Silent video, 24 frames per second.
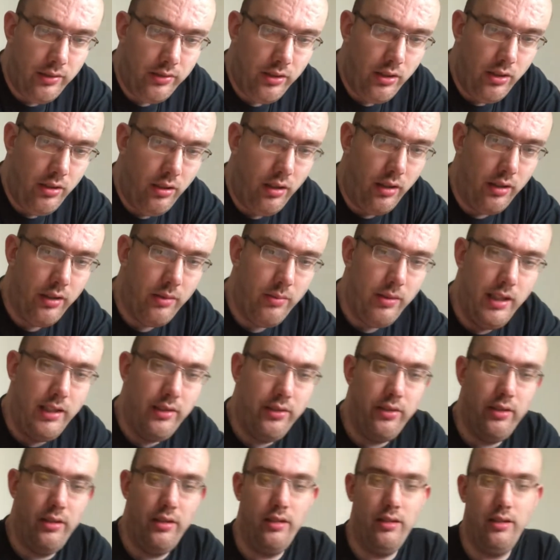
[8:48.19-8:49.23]
do like
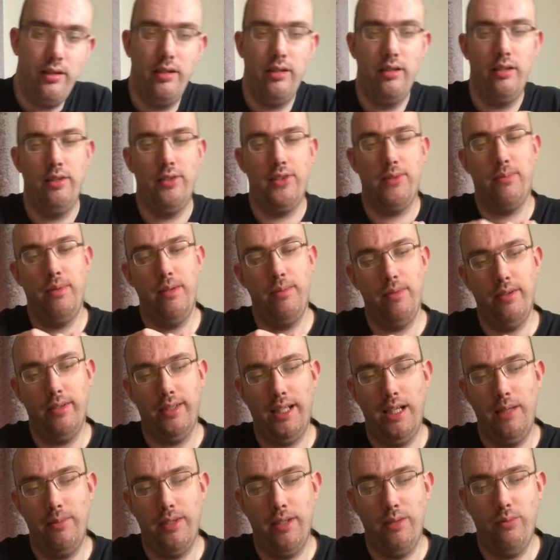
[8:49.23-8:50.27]
the speedboat games.